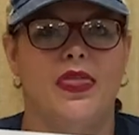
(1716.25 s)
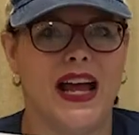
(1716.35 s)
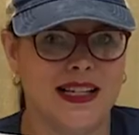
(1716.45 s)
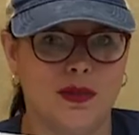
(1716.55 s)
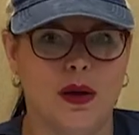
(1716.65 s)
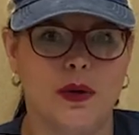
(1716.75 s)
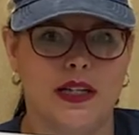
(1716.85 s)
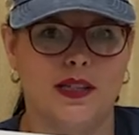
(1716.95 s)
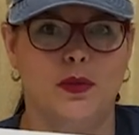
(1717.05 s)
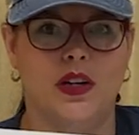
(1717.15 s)
That's why we
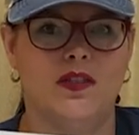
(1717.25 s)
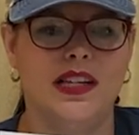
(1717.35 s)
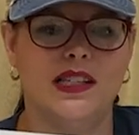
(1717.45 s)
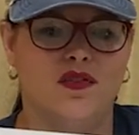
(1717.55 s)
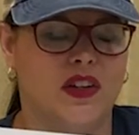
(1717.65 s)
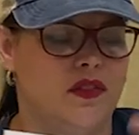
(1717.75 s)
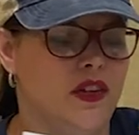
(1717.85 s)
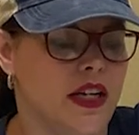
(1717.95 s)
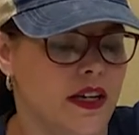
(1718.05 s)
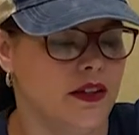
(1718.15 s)
get to bring you these fun
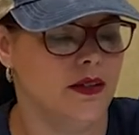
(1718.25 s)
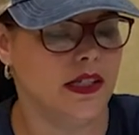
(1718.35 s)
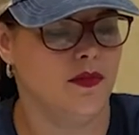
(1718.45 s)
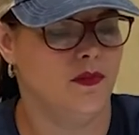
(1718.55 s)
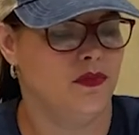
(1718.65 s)
videos.